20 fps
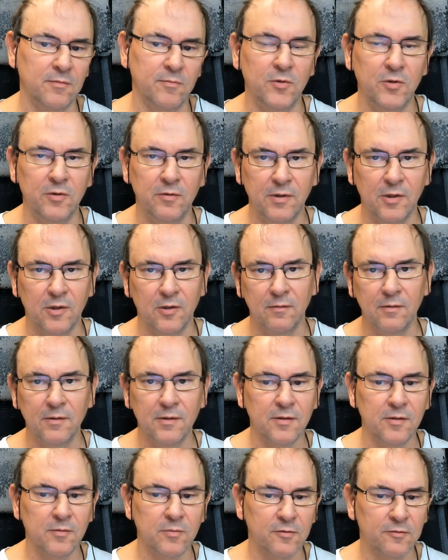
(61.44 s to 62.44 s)
not moving
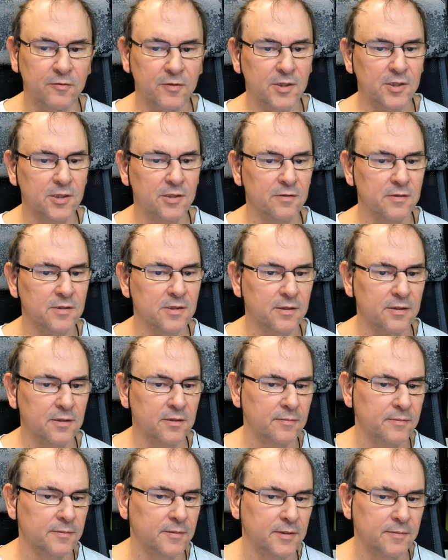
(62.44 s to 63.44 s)
over to the professional
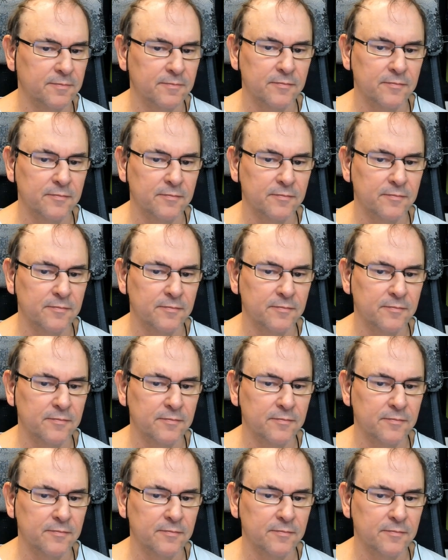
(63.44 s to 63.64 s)
side.